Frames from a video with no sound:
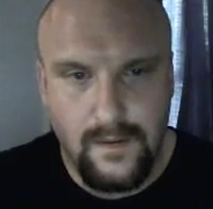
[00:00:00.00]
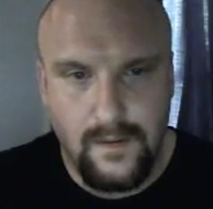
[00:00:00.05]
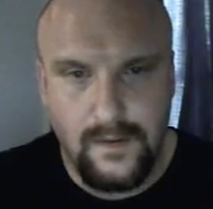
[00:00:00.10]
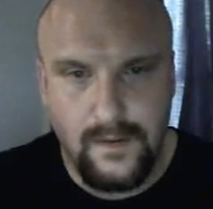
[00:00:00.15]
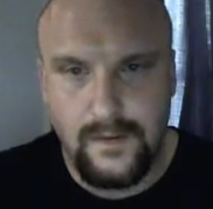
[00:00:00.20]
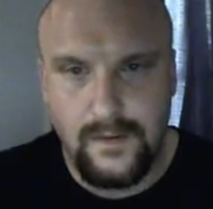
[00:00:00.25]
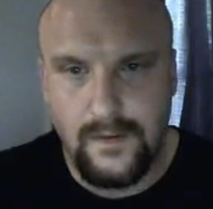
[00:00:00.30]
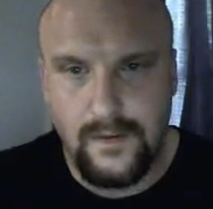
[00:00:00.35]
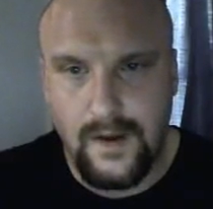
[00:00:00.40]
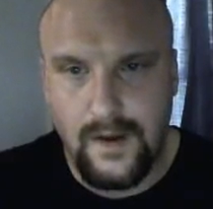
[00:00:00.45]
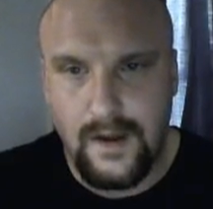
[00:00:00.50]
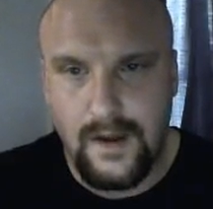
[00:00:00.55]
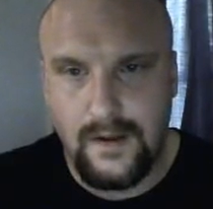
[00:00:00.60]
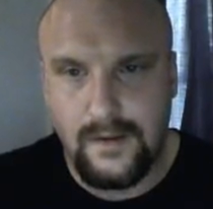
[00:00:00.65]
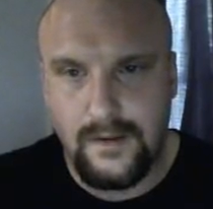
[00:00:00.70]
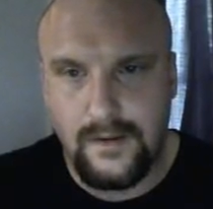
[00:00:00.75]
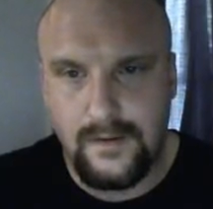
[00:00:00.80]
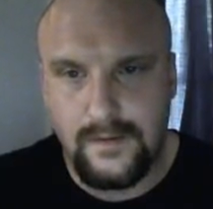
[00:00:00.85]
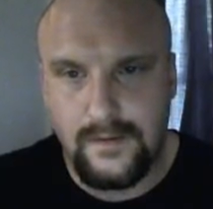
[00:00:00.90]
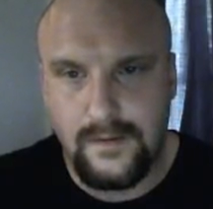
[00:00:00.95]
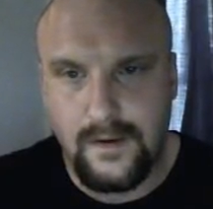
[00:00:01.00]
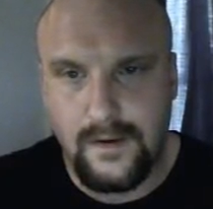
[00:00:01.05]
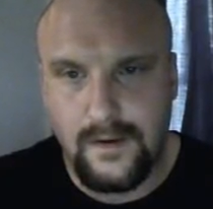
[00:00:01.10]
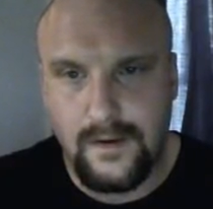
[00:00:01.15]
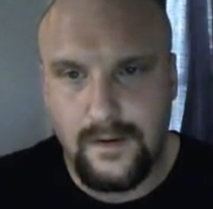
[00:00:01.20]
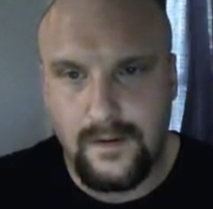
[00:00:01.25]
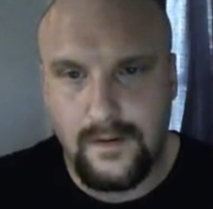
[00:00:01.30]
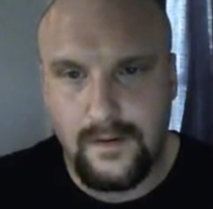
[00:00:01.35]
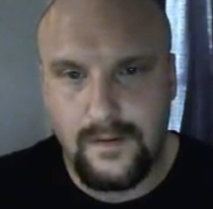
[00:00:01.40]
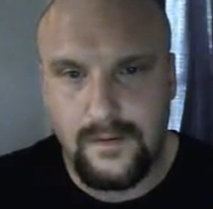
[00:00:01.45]
Once you edit this link,
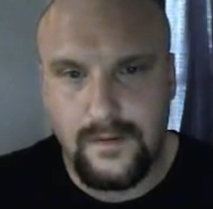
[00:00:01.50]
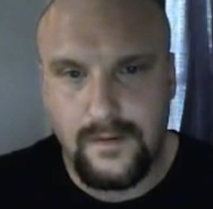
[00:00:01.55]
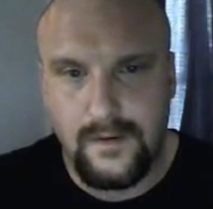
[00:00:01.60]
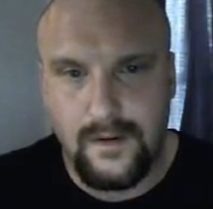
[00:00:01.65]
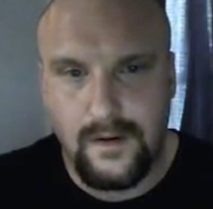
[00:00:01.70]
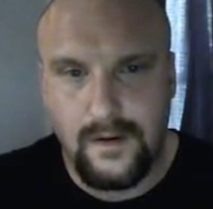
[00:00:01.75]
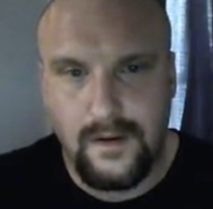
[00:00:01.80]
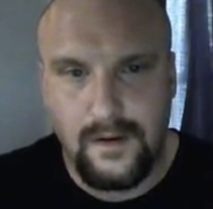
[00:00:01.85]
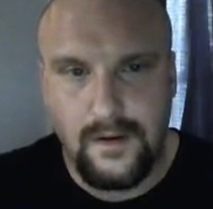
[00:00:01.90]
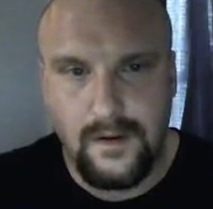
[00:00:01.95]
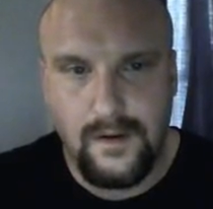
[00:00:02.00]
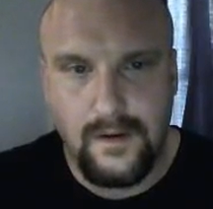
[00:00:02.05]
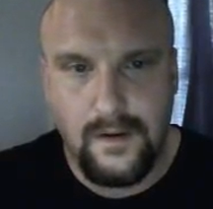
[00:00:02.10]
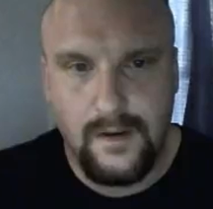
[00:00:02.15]
you can see